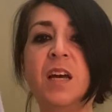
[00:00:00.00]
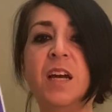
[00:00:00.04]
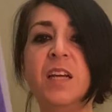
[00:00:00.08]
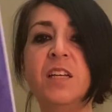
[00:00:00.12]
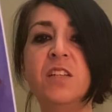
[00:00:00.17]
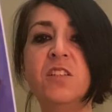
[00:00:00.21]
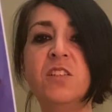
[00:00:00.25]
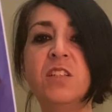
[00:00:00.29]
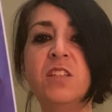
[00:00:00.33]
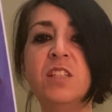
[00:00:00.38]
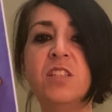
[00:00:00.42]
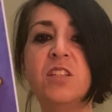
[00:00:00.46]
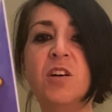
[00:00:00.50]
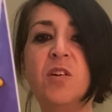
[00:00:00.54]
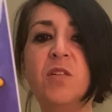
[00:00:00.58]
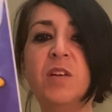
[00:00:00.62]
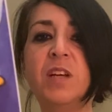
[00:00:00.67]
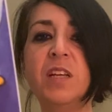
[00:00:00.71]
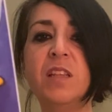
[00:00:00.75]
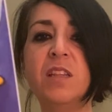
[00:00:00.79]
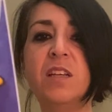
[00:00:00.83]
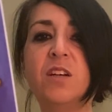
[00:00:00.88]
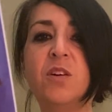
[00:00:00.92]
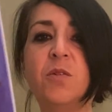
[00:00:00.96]
I usually don't
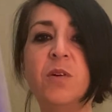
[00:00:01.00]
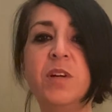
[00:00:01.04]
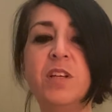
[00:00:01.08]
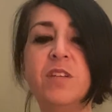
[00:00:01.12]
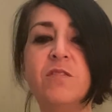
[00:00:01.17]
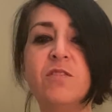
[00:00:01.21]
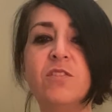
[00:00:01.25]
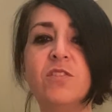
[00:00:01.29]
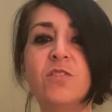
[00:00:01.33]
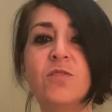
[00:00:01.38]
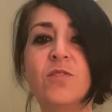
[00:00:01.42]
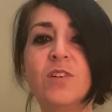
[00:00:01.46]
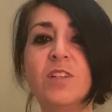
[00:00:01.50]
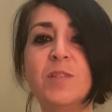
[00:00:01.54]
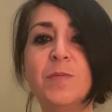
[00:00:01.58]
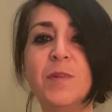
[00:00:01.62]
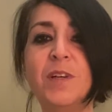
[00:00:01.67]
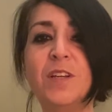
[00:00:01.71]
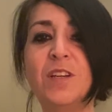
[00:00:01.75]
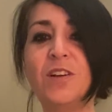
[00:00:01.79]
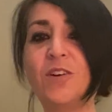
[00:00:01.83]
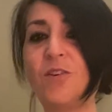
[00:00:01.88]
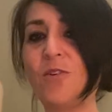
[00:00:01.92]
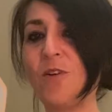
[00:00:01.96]
get the Queen of Swords
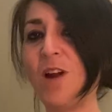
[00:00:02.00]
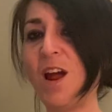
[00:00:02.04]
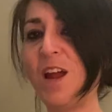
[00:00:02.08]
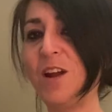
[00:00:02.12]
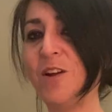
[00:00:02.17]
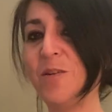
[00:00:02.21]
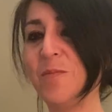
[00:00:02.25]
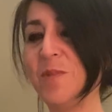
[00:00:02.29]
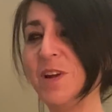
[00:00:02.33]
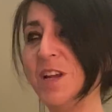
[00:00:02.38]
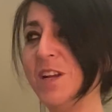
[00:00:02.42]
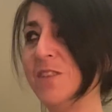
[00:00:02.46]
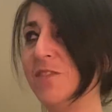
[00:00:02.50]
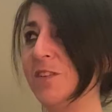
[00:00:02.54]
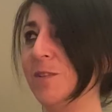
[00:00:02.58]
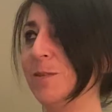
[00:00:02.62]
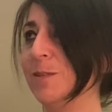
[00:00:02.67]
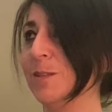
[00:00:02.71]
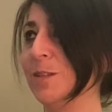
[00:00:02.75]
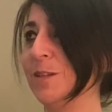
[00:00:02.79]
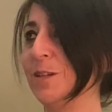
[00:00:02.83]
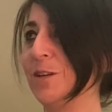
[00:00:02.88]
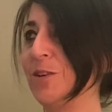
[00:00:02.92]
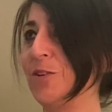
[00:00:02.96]
being a crier, man. If
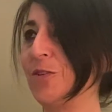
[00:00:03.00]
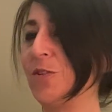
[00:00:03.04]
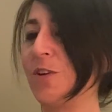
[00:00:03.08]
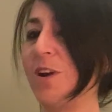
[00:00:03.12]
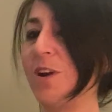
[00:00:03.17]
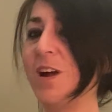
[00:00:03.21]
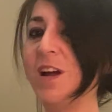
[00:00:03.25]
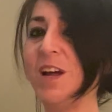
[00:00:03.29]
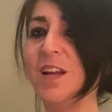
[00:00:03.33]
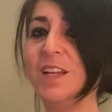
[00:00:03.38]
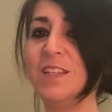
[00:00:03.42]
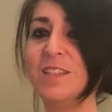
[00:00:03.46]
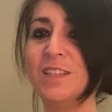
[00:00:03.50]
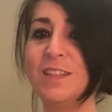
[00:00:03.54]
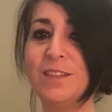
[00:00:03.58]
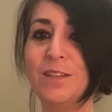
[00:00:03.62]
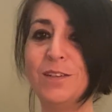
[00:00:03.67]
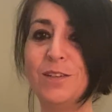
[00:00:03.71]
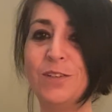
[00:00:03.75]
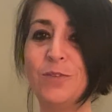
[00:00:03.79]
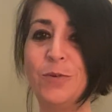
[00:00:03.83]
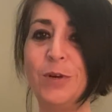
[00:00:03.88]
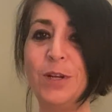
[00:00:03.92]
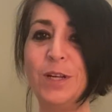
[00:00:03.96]
anyone's gonna cry, it's like the
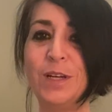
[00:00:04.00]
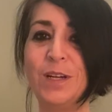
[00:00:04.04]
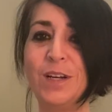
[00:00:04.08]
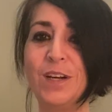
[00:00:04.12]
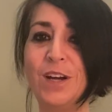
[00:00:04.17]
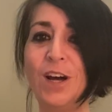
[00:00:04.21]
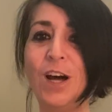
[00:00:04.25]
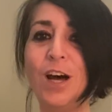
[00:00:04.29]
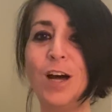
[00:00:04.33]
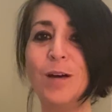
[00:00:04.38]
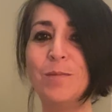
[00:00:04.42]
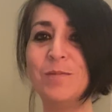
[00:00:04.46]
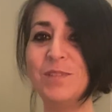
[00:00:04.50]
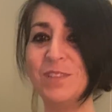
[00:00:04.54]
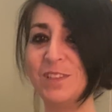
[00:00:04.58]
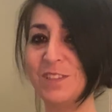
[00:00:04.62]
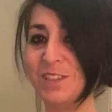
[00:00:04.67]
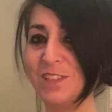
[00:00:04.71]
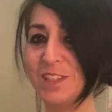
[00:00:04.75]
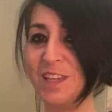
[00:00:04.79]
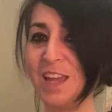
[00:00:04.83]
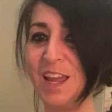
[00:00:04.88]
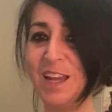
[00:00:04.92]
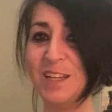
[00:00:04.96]
Queen of Cups.
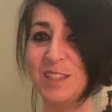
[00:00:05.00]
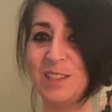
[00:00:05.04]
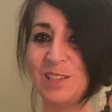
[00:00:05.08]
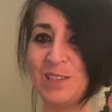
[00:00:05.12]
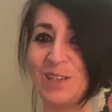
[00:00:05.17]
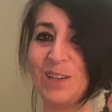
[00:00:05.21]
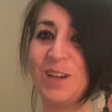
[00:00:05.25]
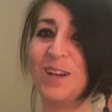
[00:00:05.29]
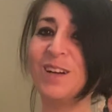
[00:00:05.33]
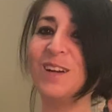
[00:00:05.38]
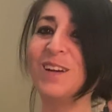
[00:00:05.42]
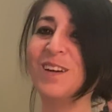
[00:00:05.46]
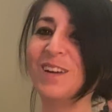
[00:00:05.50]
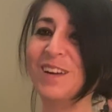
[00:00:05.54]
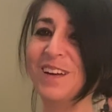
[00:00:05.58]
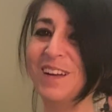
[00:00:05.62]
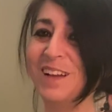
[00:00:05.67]
It's the Cancer.